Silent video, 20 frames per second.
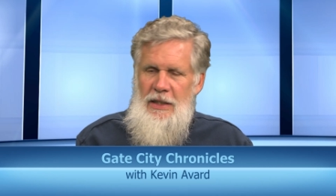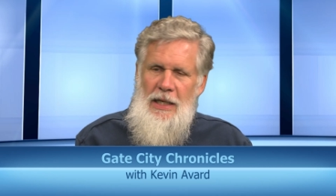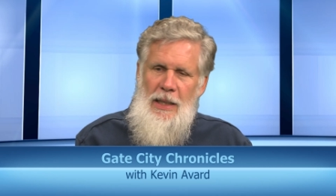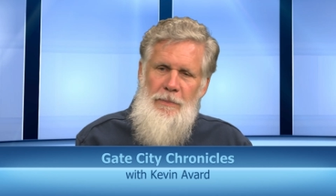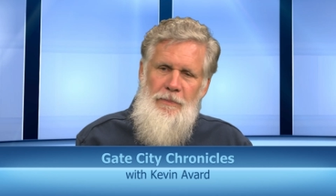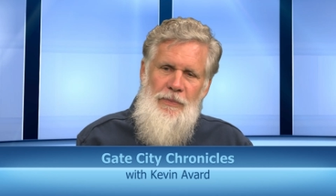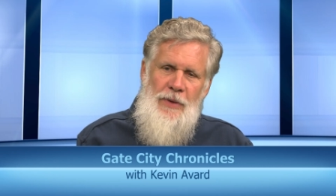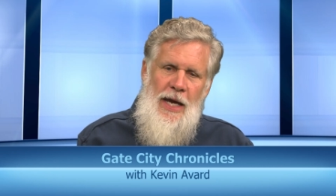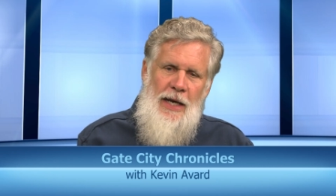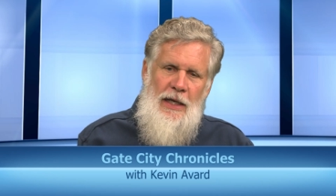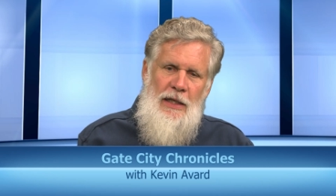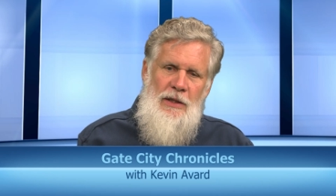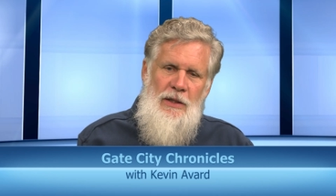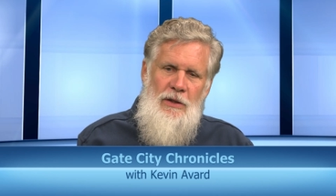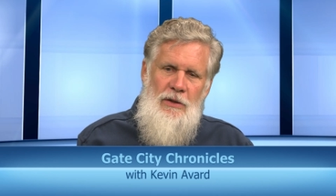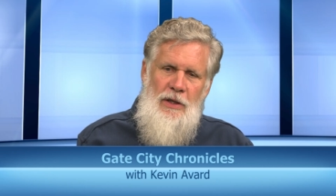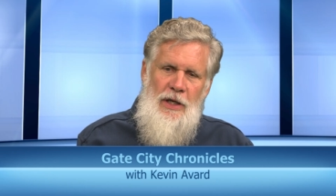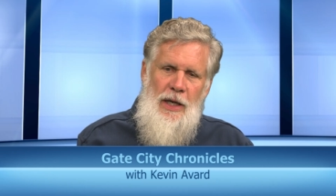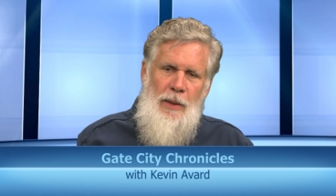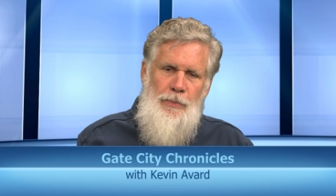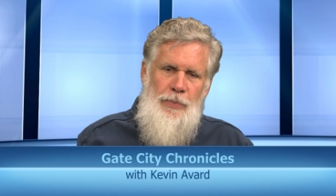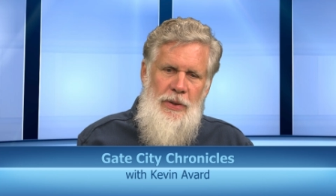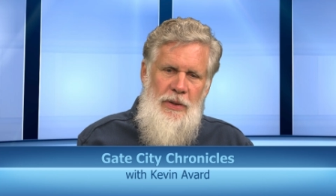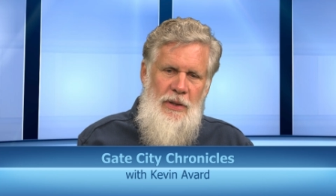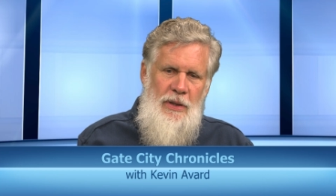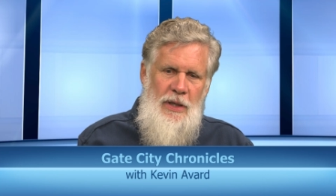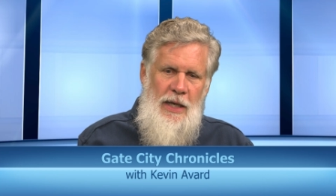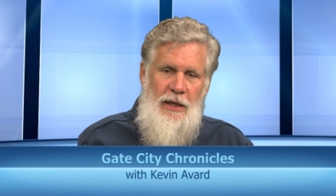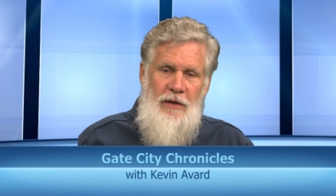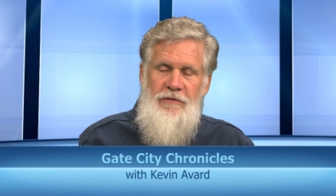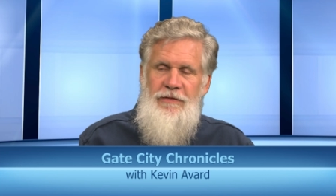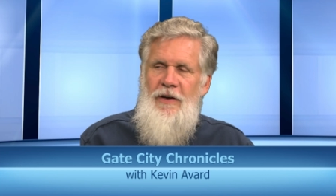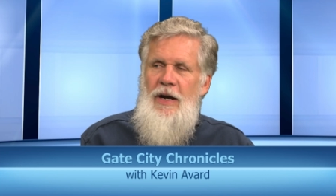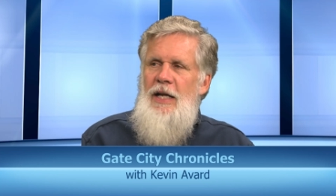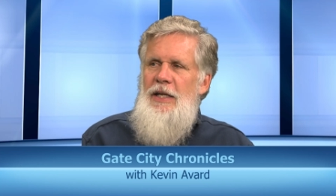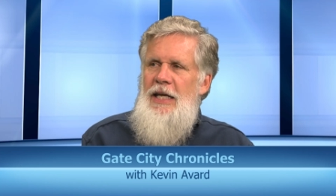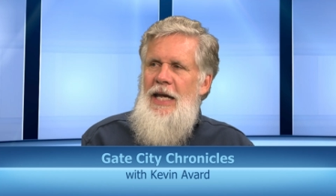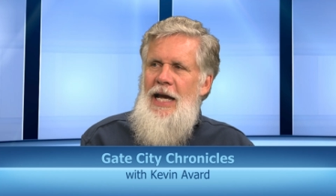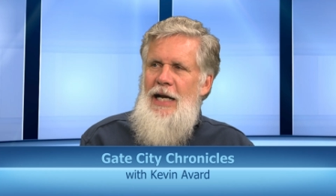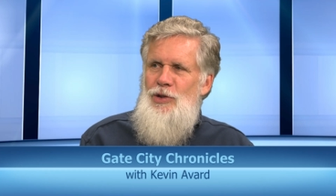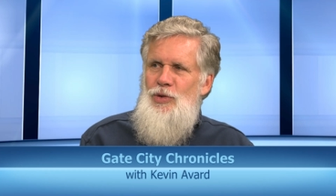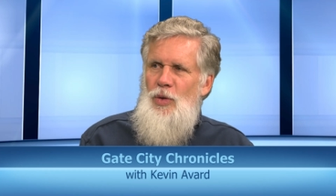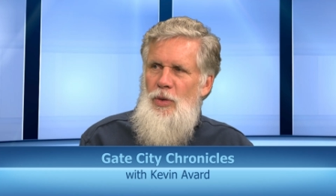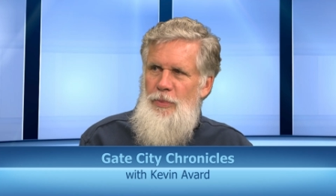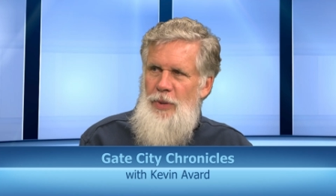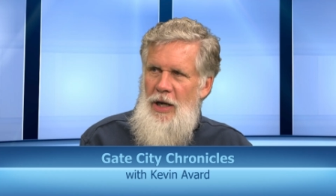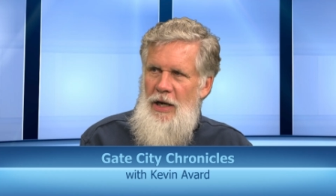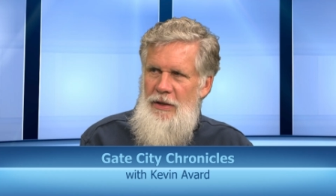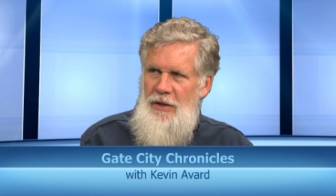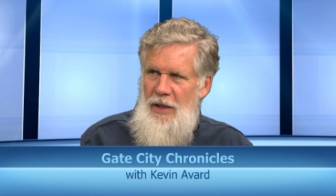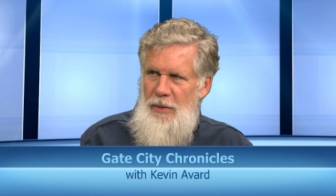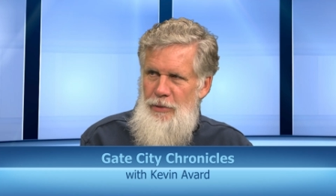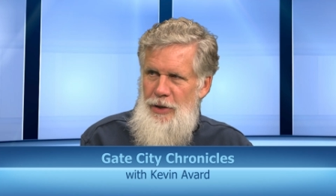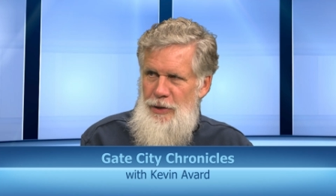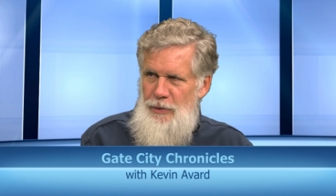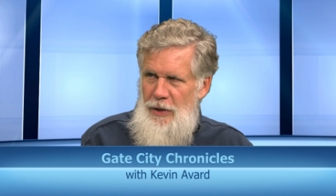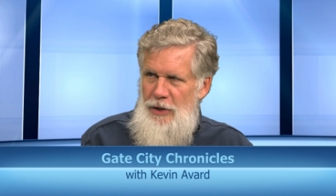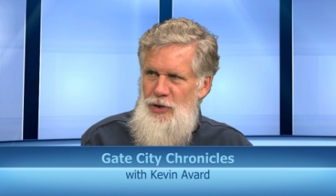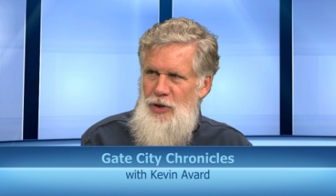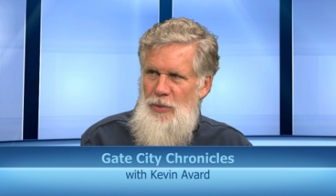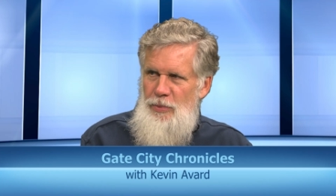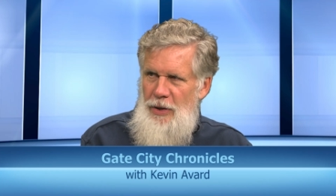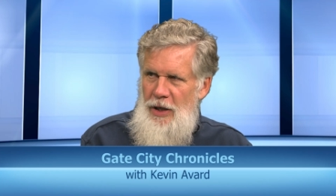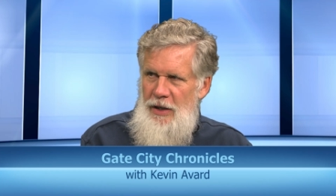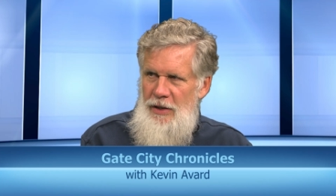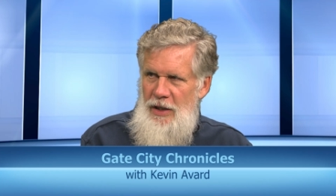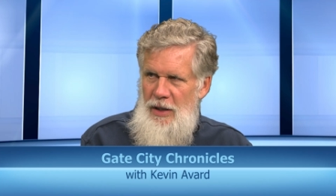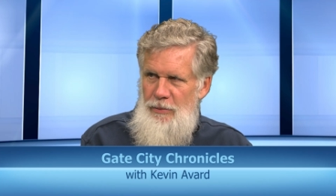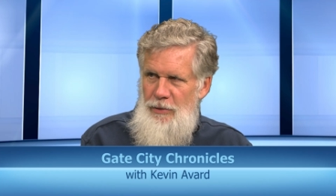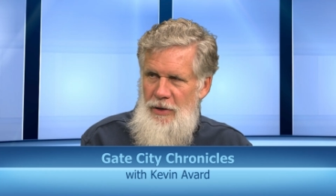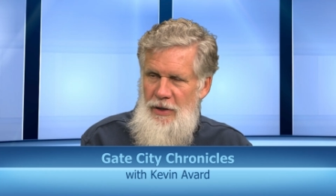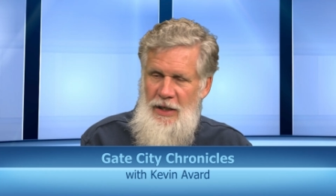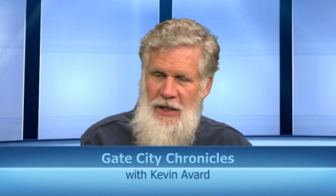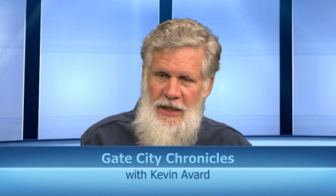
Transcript: I can find the actual part number, the original part number.